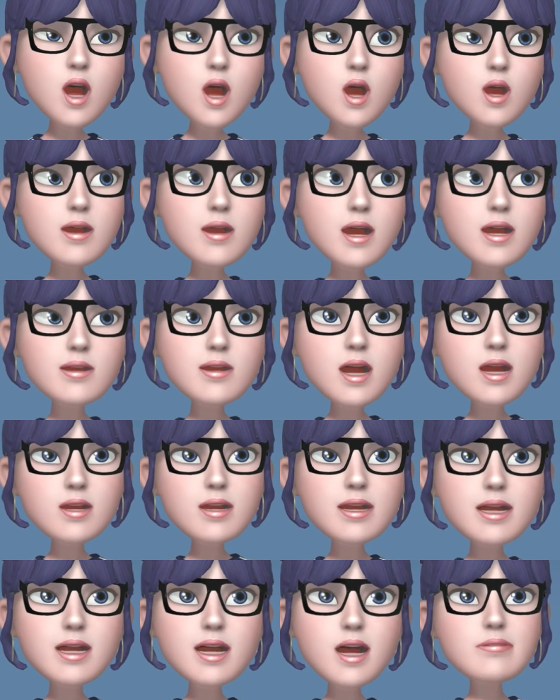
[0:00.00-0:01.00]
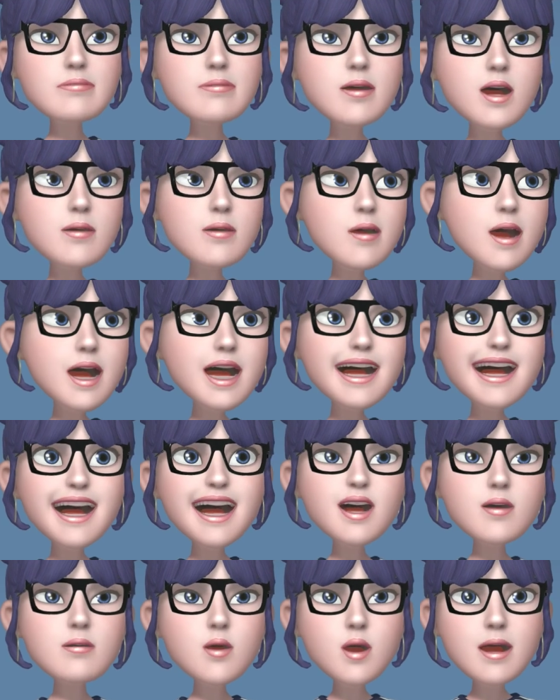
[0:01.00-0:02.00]
they found something in my
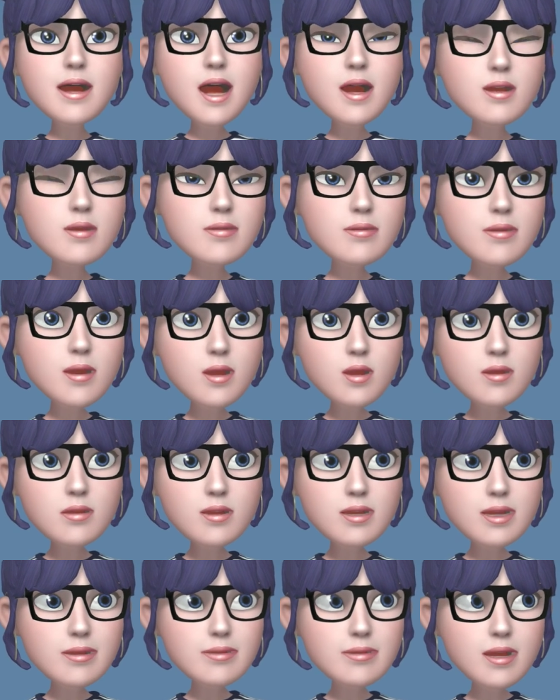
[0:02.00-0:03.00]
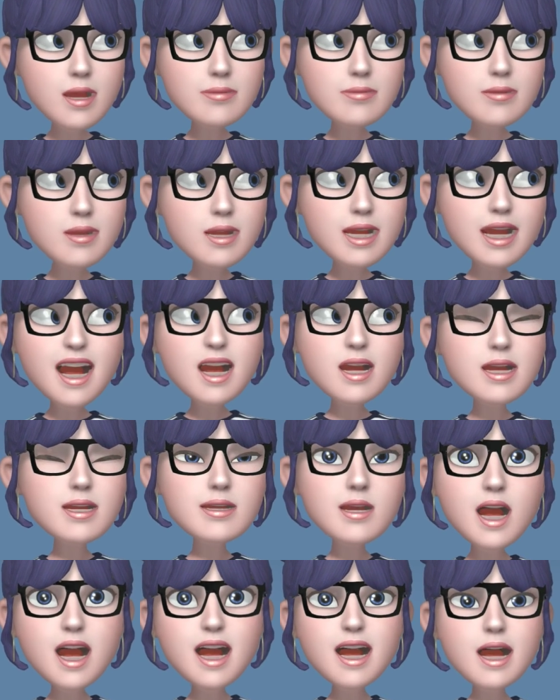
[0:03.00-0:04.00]
ear, which they removed. It was some type of
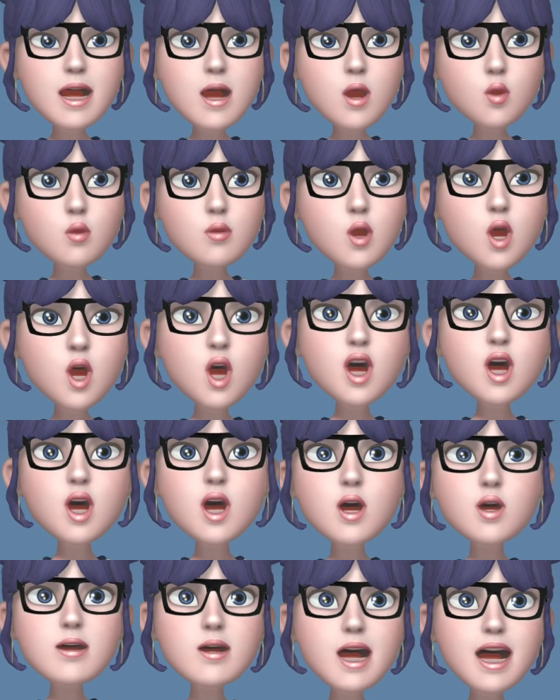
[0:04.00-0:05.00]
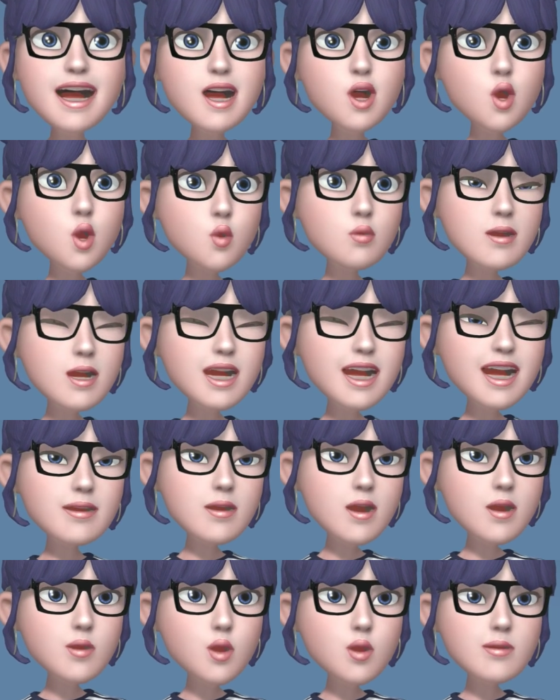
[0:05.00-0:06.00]
calcified stone. They told me that
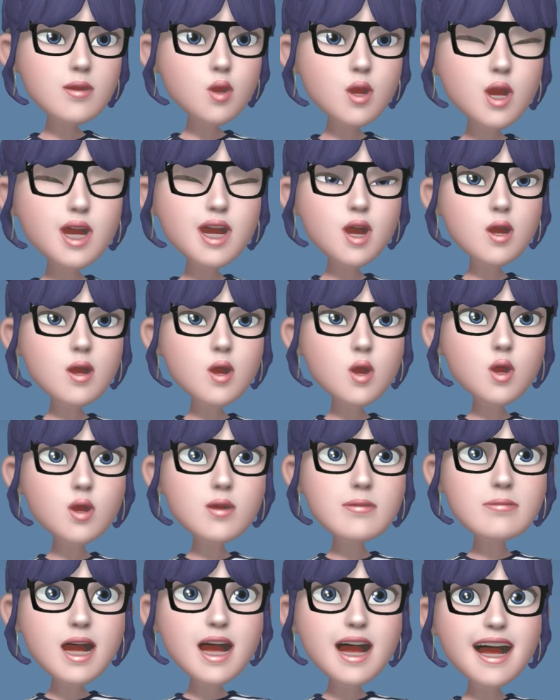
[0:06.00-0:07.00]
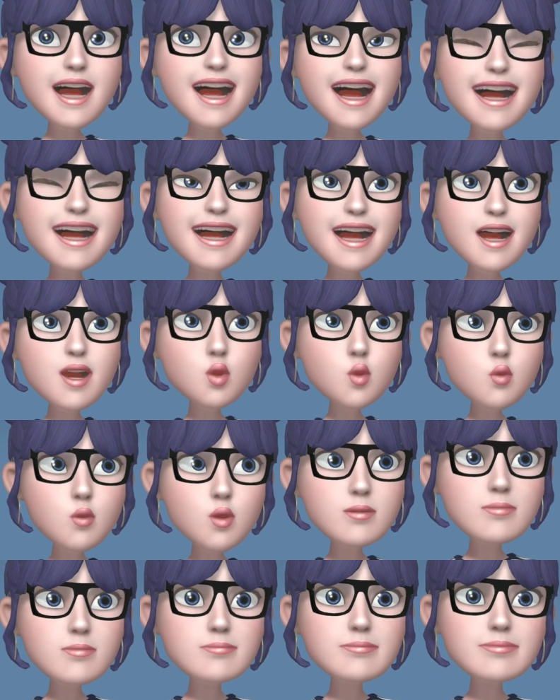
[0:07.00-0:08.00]
my ruptured eardrum had healed.
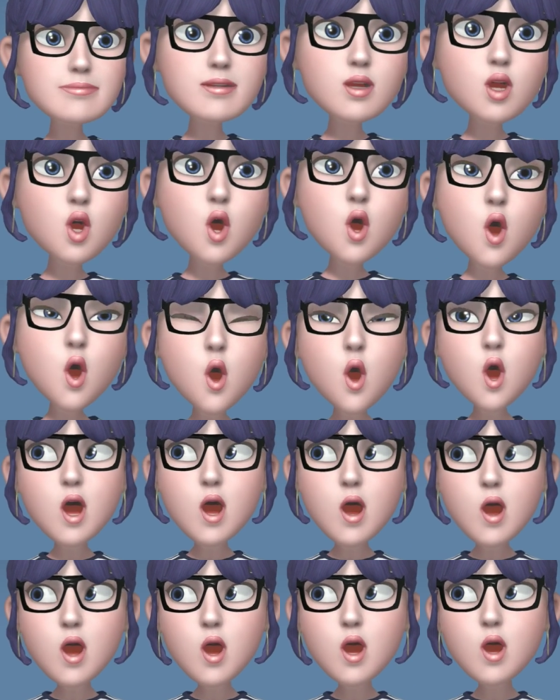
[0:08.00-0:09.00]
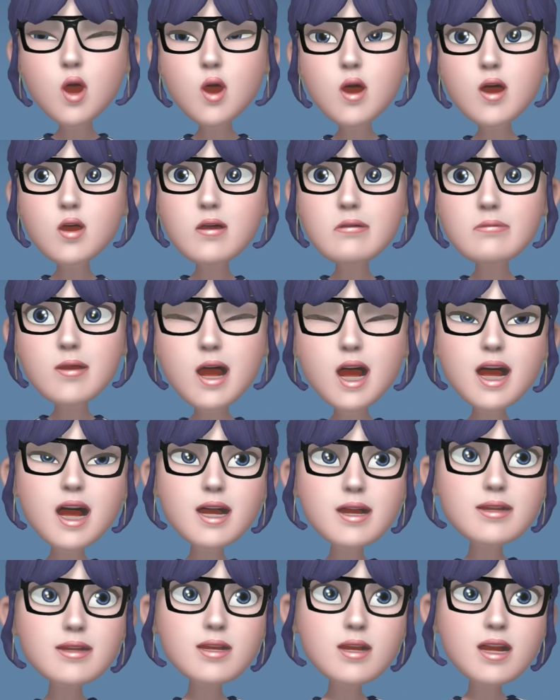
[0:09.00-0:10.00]
And
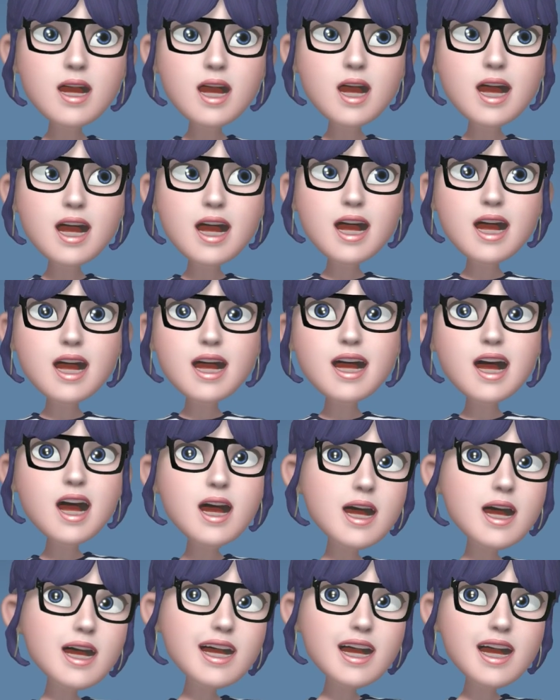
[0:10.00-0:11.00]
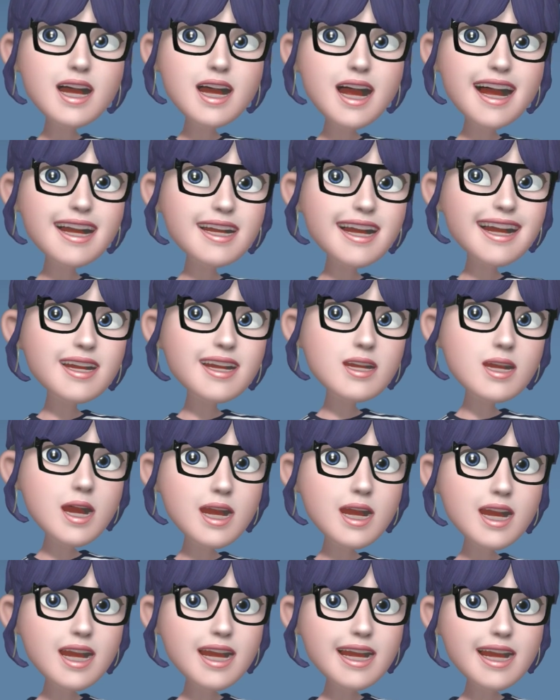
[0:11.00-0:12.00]
I just needed to have allergy
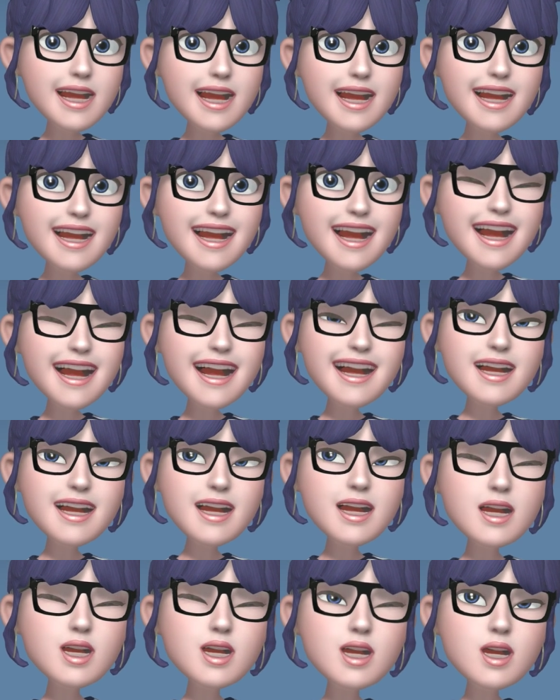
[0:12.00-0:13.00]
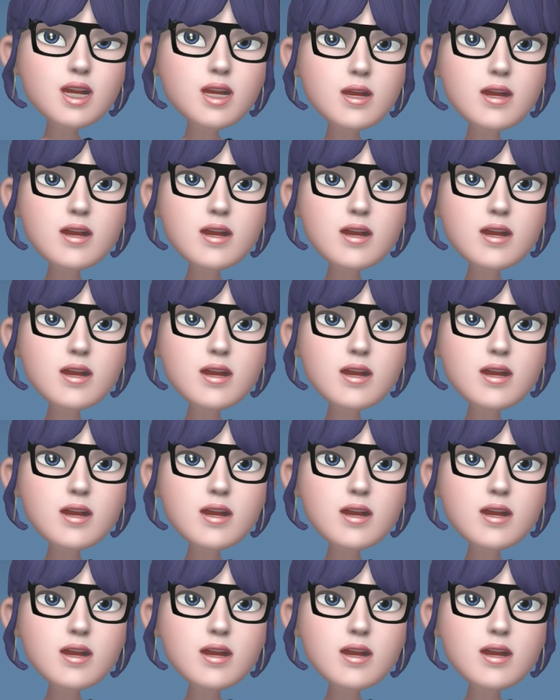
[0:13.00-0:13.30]
testing, and then,